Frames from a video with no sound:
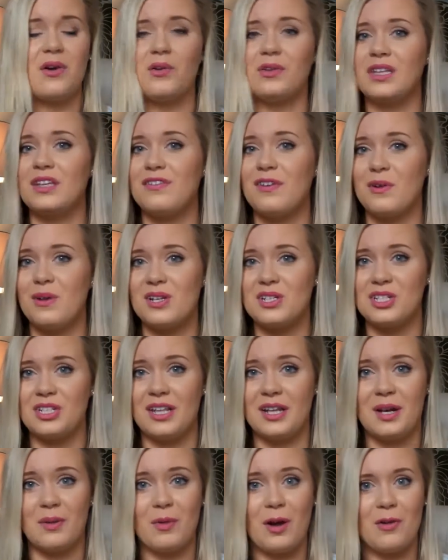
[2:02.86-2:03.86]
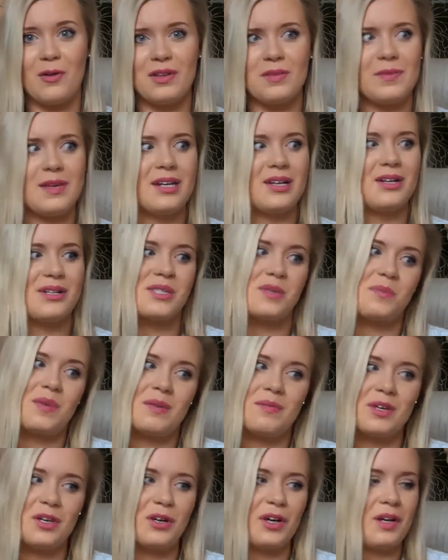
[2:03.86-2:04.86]
only foundation that I brought with me, or it's a
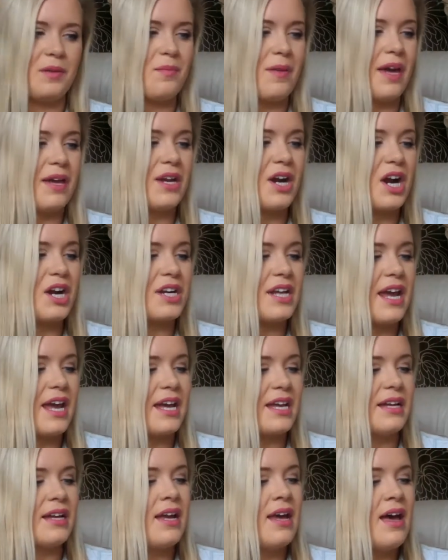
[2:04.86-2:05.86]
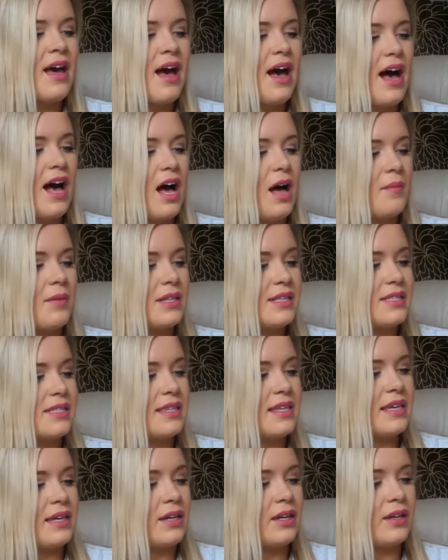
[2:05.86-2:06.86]
BB cream by Garnier. It's
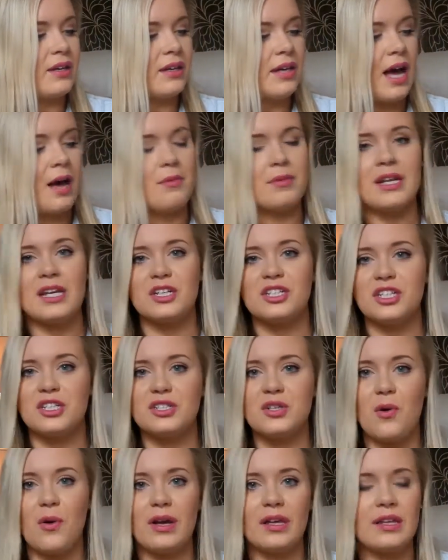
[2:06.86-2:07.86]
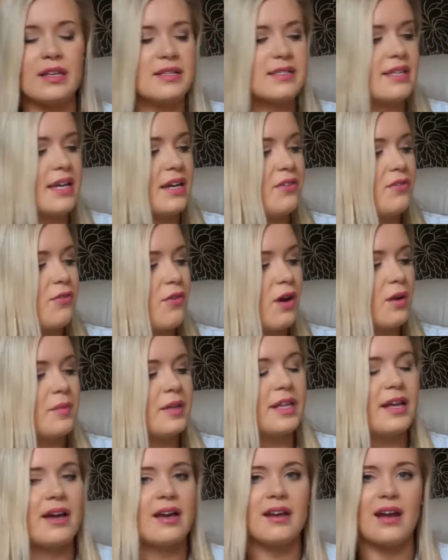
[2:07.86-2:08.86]
the combination to oily skin
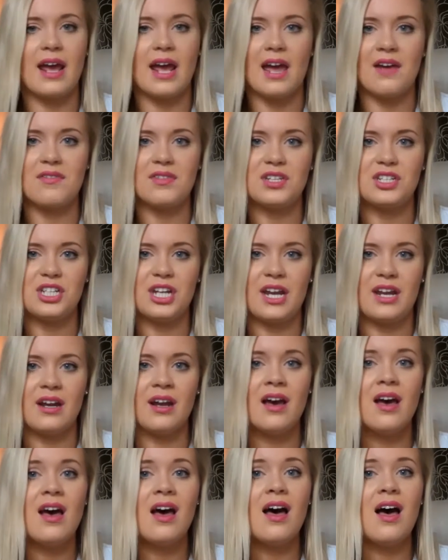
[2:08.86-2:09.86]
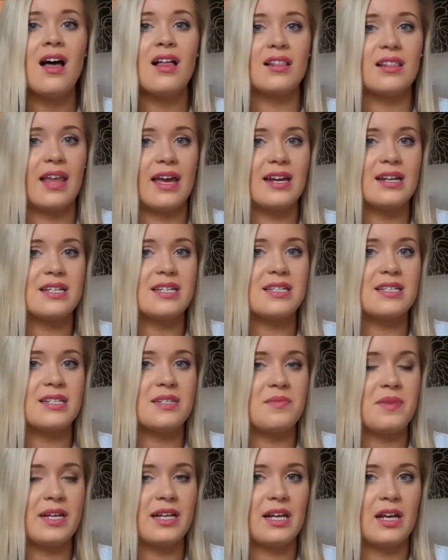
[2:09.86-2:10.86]
formula, and I have the shade light to
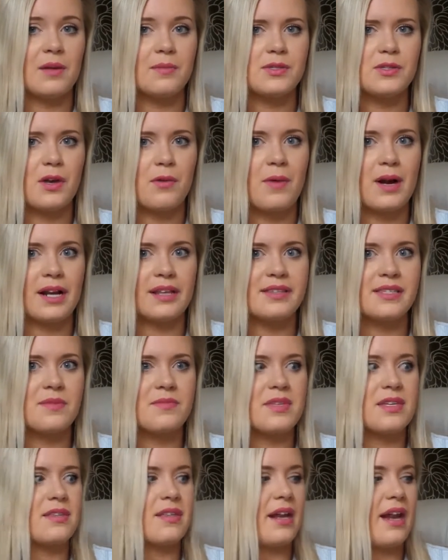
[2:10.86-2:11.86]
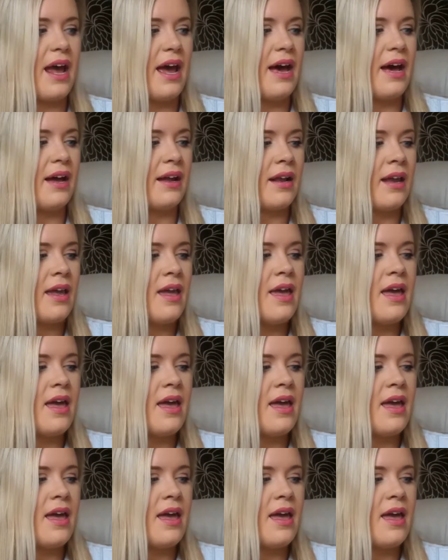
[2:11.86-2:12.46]
medium. So I wanted something that had